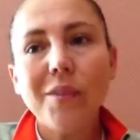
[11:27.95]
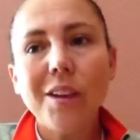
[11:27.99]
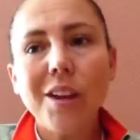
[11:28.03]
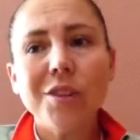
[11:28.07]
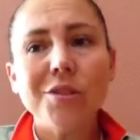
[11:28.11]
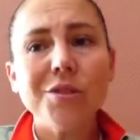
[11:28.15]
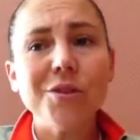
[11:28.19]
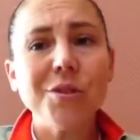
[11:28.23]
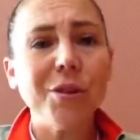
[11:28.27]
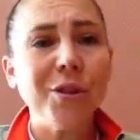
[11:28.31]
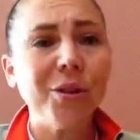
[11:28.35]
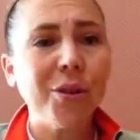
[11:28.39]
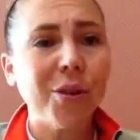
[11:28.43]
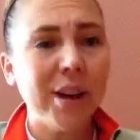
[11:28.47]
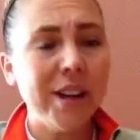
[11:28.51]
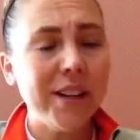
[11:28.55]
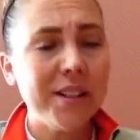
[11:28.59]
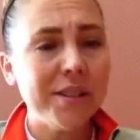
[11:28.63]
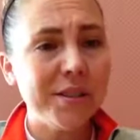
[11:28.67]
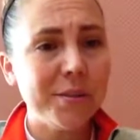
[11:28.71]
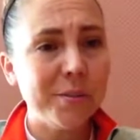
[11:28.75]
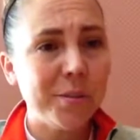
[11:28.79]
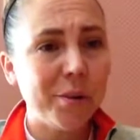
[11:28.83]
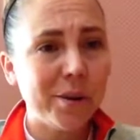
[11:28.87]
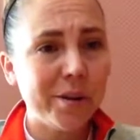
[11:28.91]
So the great
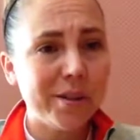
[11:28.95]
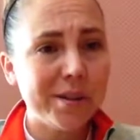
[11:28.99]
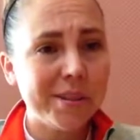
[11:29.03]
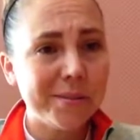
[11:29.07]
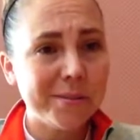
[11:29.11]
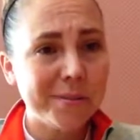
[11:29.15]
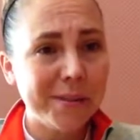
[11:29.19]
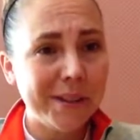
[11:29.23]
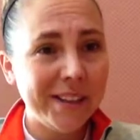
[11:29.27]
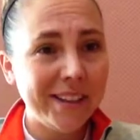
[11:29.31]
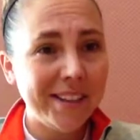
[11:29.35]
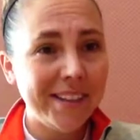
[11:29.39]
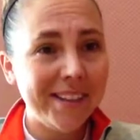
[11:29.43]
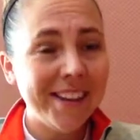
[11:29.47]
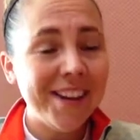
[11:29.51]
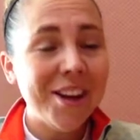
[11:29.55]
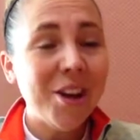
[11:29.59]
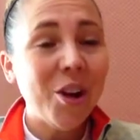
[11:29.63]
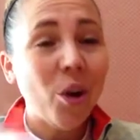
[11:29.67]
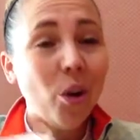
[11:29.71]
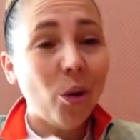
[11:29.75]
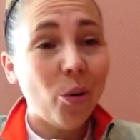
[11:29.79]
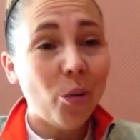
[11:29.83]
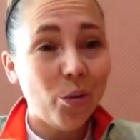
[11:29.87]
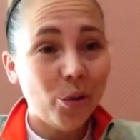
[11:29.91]
sports myth,
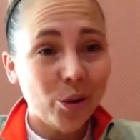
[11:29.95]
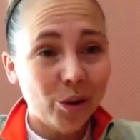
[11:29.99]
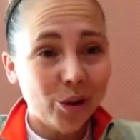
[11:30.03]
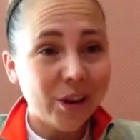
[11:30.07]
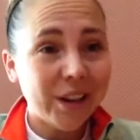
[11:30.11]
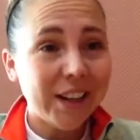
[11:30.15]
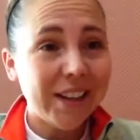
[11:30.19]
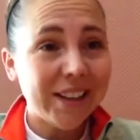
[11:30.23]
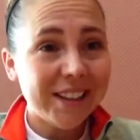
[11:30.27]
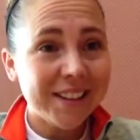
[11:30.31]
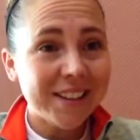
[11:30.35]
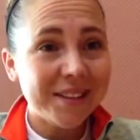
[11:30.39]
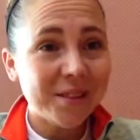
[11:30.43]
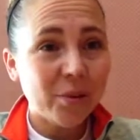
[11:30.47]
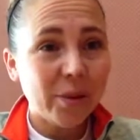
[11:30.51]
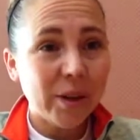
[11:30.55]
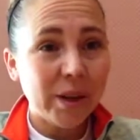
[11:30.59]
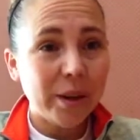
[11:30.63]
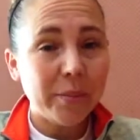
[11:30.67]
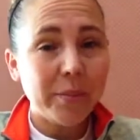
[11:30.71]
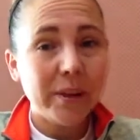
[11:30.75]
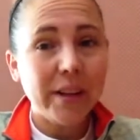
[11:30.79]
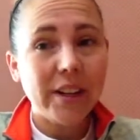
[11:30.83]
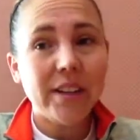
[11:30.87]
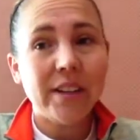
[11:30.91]
we'll look at this quite
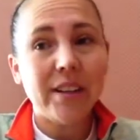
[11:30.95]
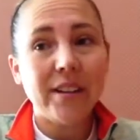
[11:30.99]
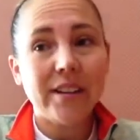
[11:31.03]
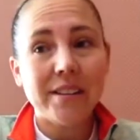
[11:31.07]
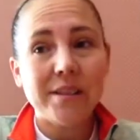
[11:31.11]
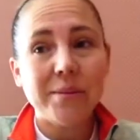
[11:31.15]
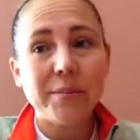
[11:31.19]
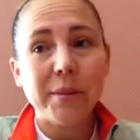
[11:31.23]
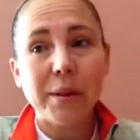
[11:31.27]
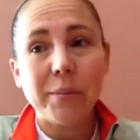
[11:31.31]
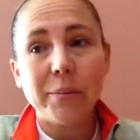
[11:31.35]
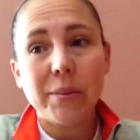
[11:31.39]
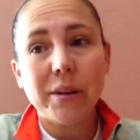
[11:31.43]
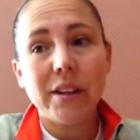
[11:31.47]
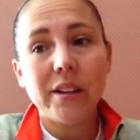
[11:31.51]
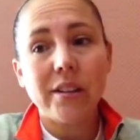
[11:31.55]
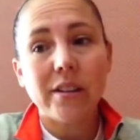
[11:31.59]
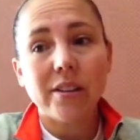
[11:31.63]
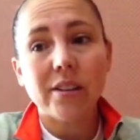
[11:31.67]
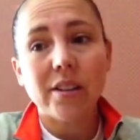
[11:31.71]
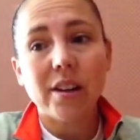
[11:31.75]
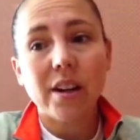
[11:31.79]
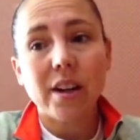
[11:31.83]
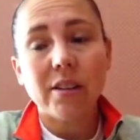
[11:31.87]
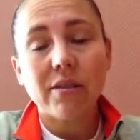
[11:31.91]
a bit. This might be a
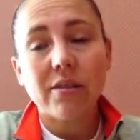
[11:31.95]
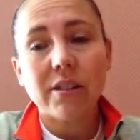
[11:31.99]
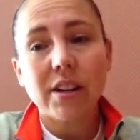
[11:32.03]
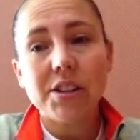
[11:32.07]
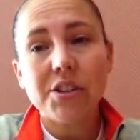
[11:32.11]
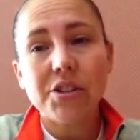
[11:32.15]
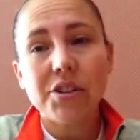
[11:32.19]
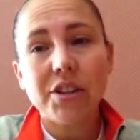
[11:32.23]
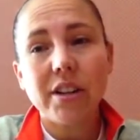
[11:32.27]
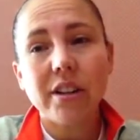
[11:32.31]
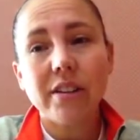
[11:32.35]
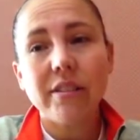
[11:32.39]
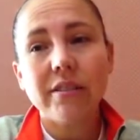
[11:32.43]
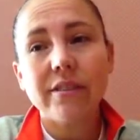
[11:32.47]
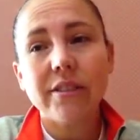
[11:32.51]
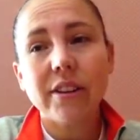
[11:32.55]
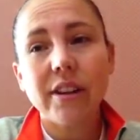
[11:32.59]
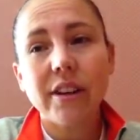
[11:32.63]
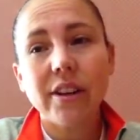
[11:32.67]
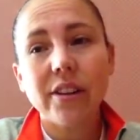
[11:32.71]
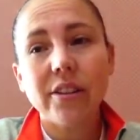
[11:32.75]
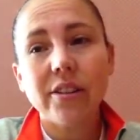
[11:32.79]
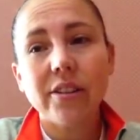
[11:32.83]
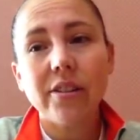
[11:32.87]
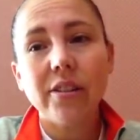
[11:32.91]
little gut-wrenching for
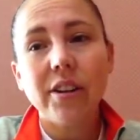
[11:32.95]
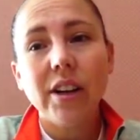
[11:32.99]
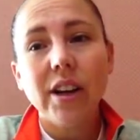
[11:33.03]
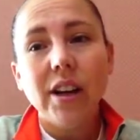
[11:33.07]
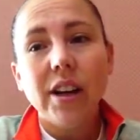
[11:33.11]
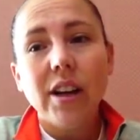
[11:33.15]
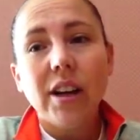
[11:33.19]
you.